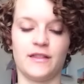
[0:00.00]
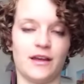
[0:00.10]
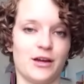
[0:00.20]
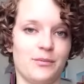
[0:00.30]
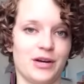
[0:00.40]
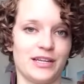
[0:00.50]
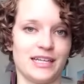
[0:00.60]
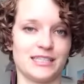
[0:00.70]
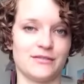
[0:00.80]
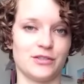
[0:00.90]
their
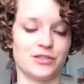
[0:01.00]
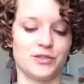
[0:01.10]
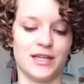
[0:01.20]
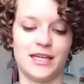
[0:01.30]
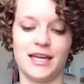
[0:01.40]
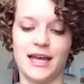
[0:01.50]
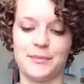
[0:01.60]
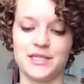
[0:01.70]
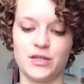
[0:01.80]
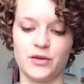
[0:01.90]
podcast anniversary
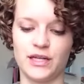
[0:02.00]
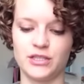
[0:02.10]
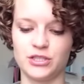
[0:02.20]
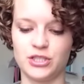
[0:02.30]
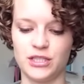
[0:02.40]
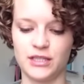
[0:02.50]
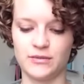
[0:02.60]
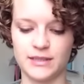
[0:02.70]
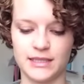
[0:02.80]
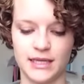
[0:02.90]
episode, and she
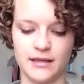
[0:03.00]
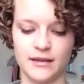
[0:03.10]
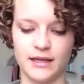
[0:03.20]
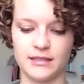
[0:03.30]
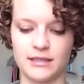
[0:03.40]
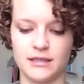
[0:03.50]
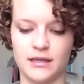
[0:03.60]
was saying that